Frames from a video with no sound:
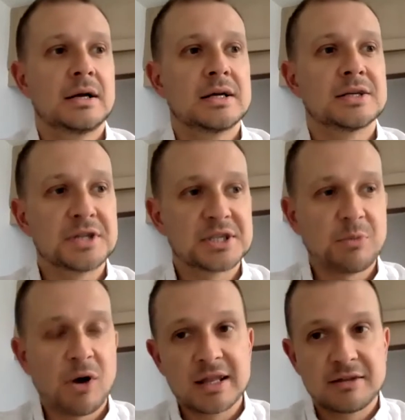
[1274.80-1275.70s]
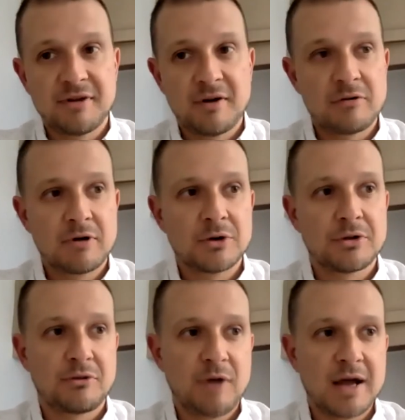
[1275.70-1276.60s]
So despite the very real
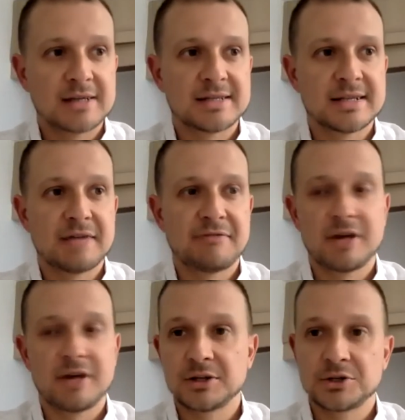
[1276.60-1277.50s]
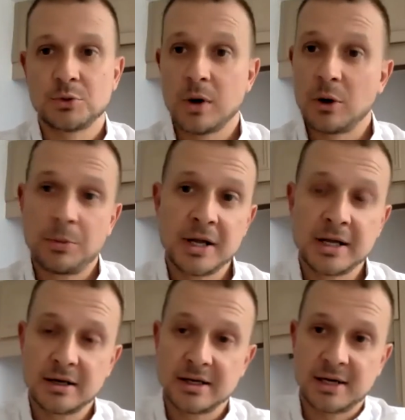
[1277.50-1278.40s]
threats to their financial
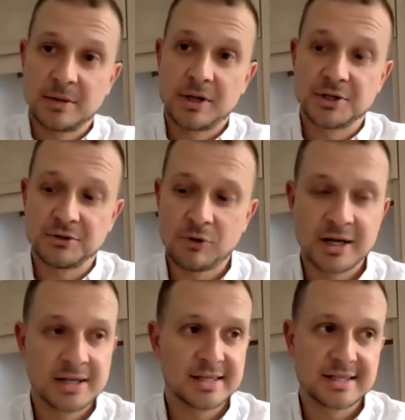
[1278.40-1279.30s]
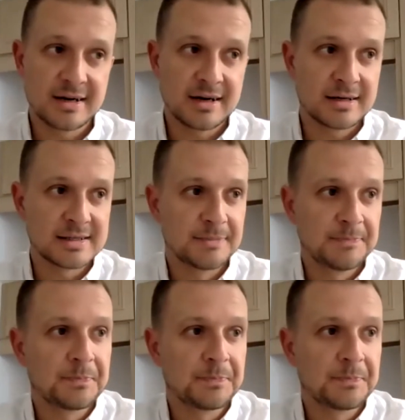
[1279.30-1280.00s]
well-being, as I mentioned right at the start,